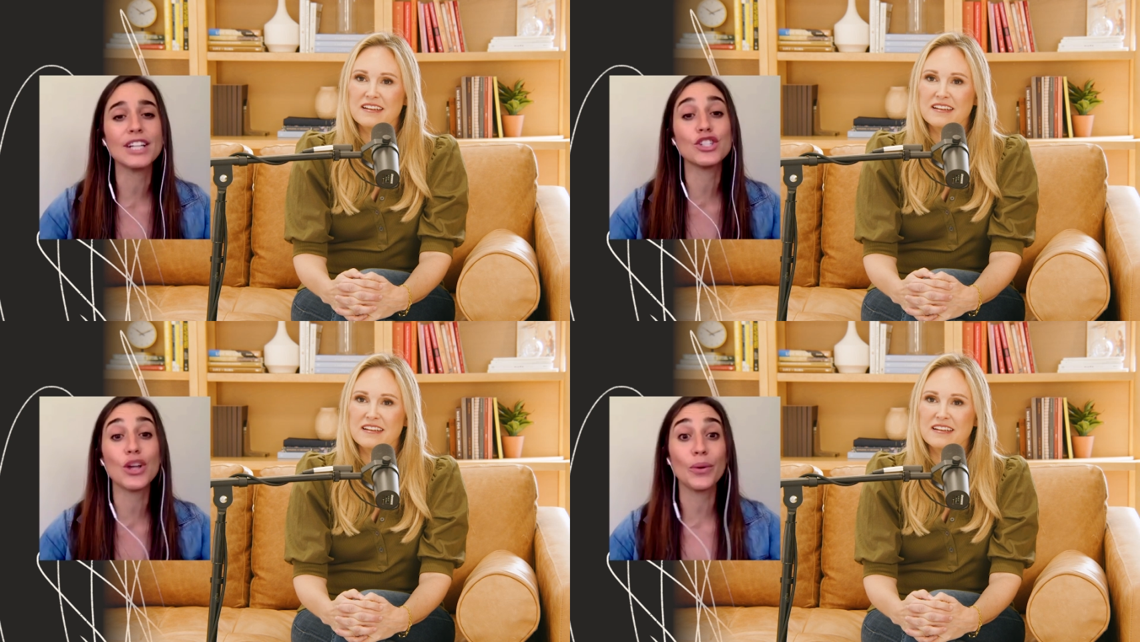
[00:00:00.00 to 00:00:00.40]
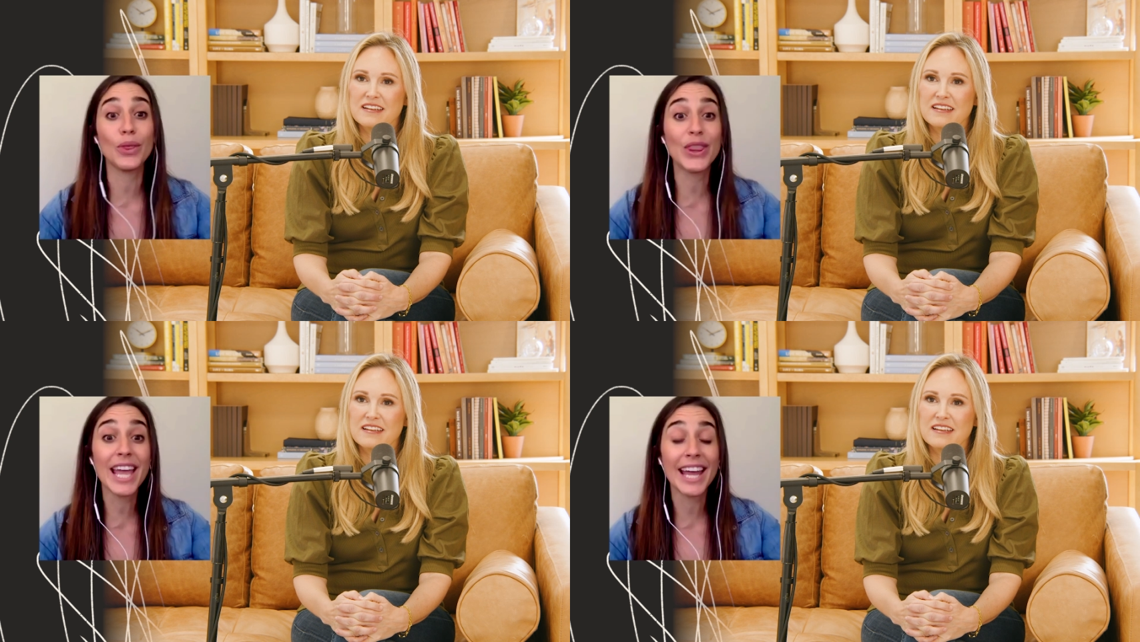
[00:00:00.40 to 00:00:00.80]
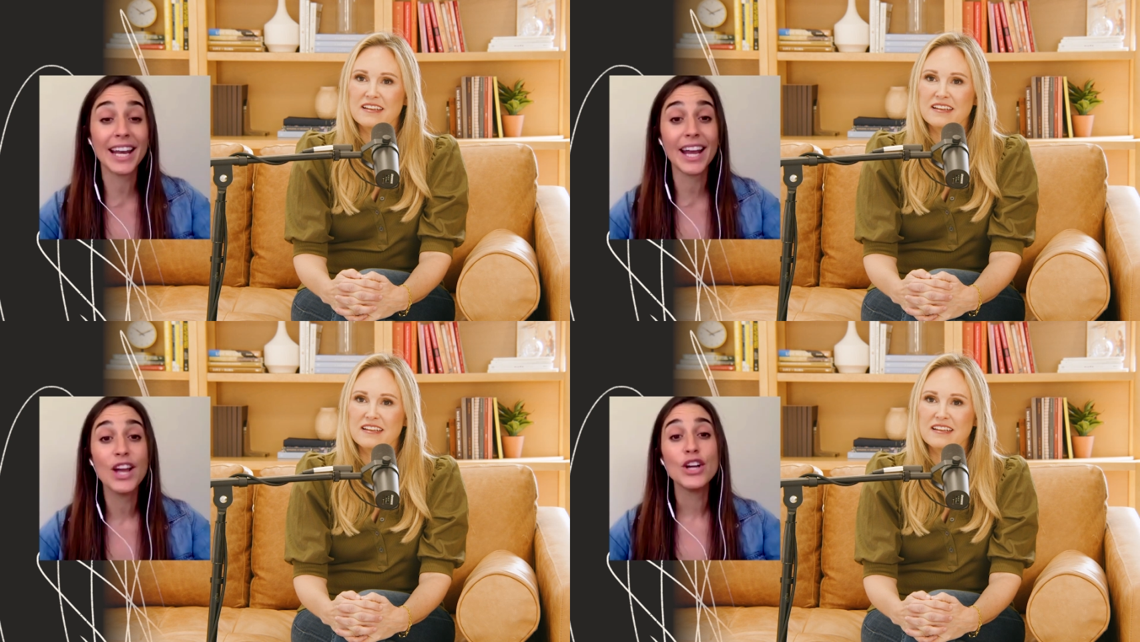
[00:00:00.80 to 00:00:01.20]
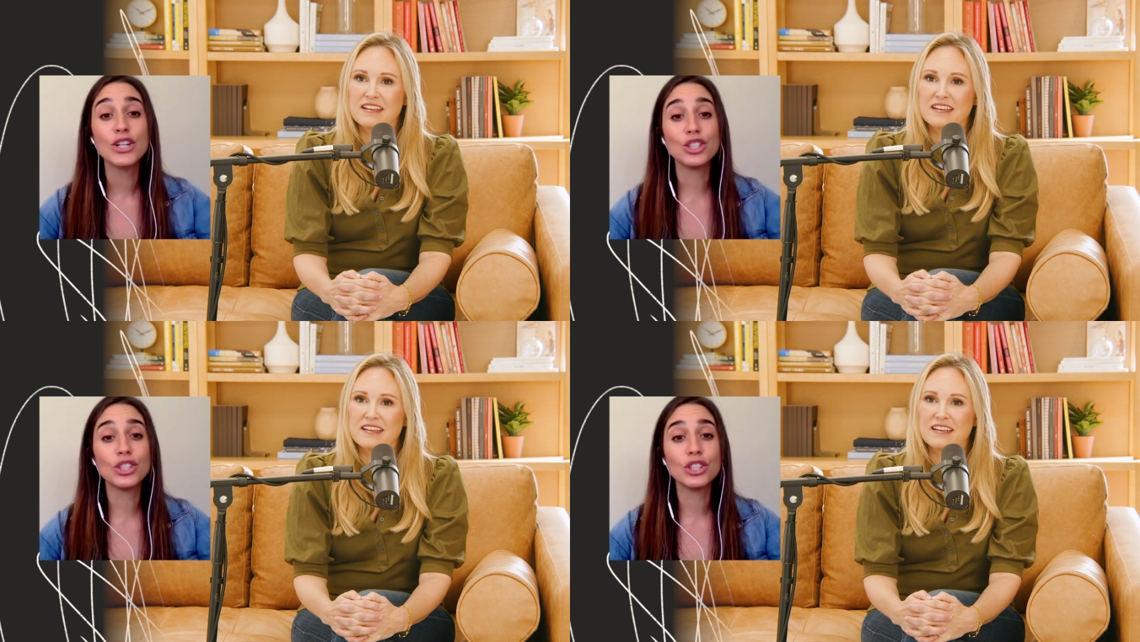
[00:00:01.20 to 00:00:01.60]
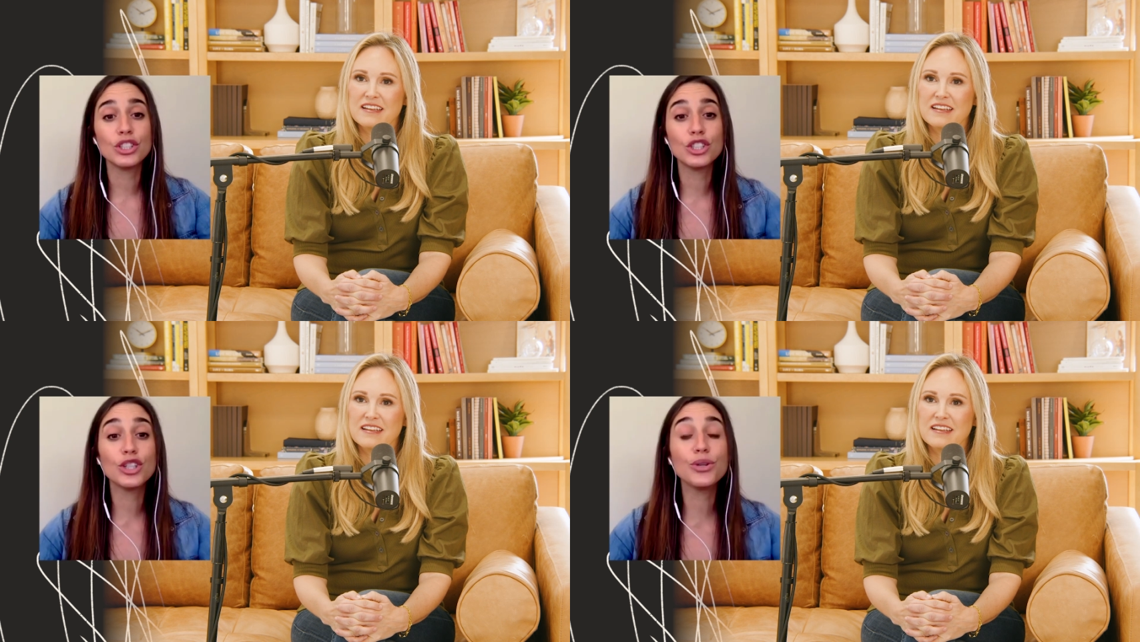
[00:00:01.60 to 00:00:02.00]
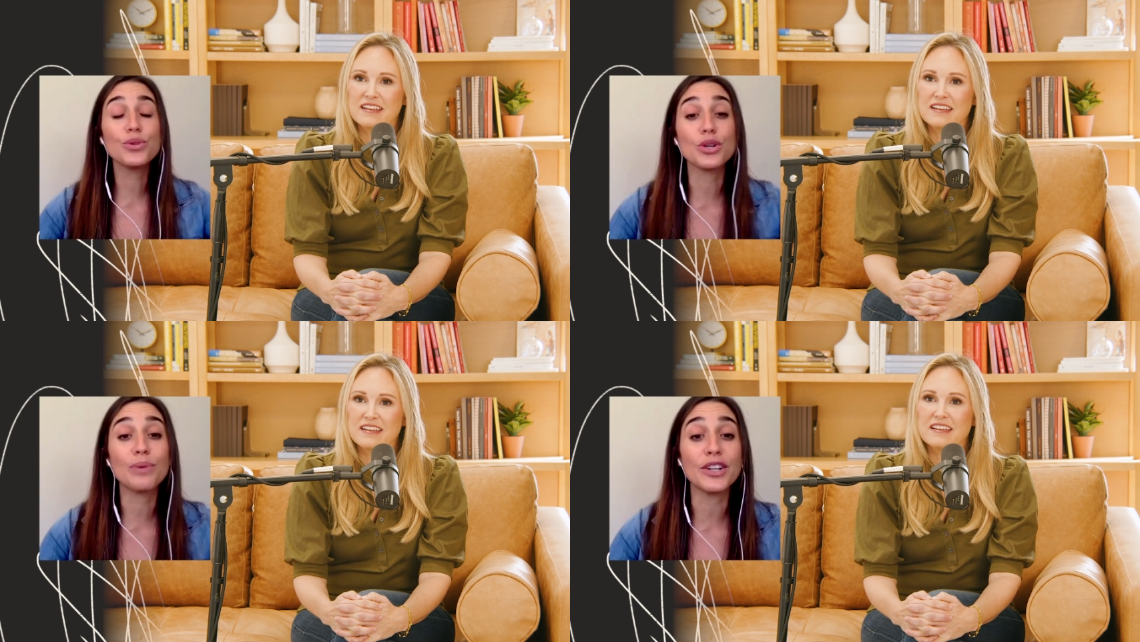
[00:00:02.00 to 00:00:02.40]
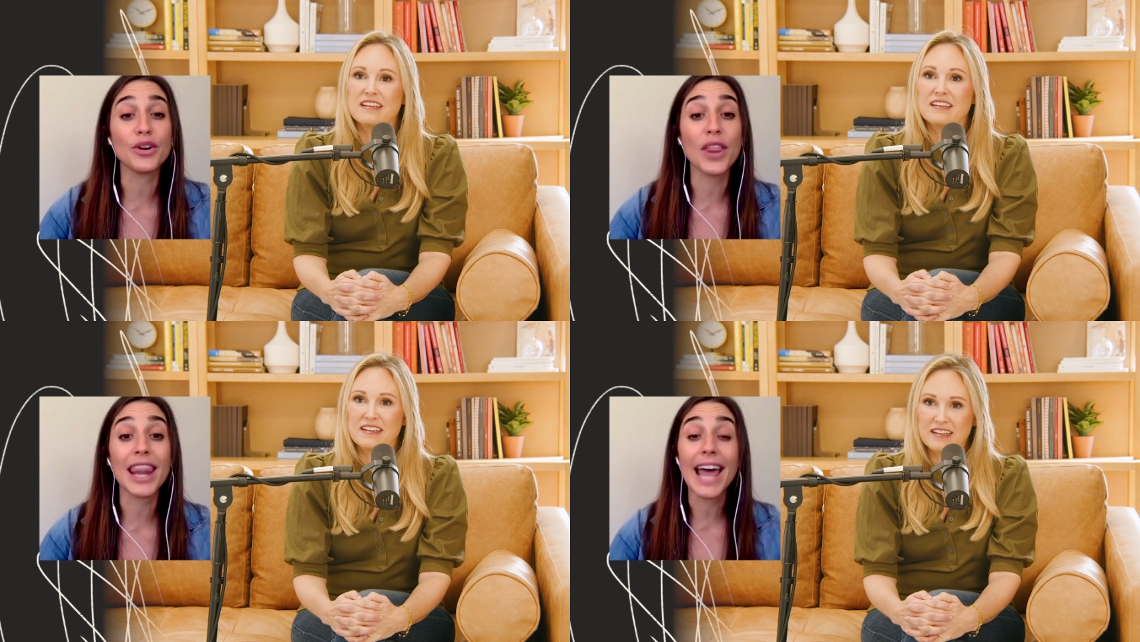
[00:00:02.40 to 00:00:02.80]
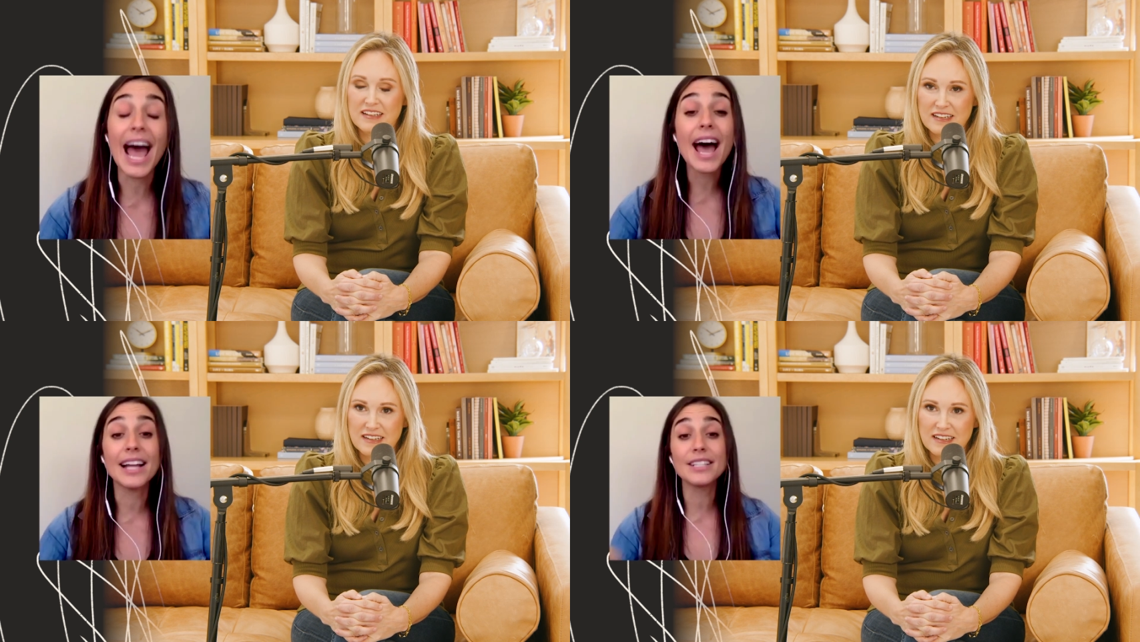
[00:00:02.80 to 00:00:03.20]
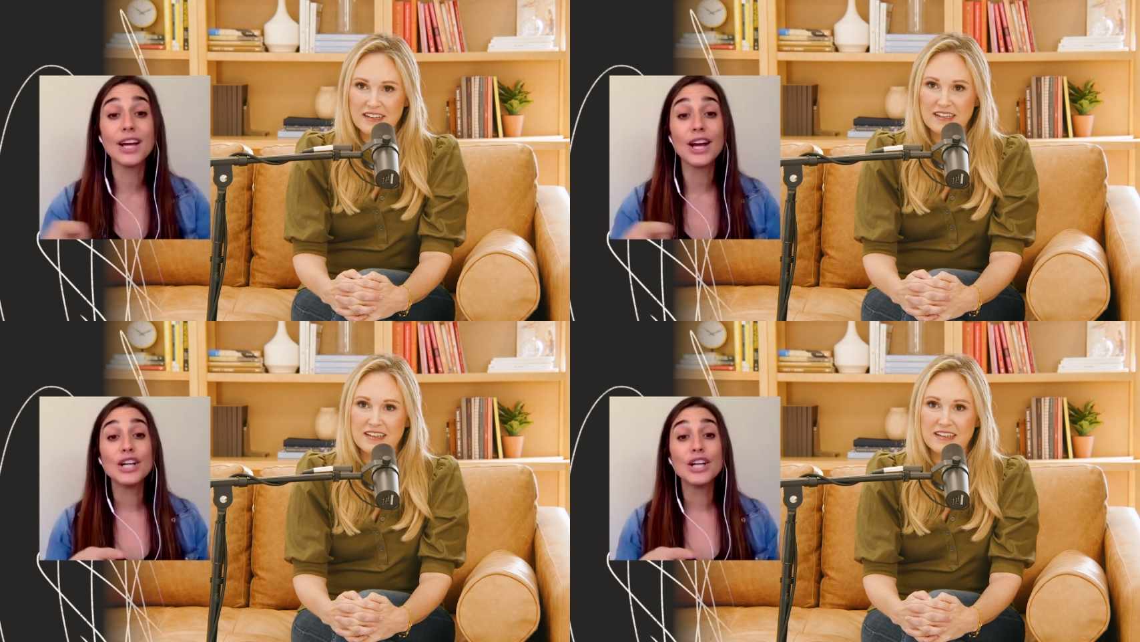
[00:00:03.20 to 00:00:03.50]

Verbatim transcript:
Speaker 1: And so then to surrender that,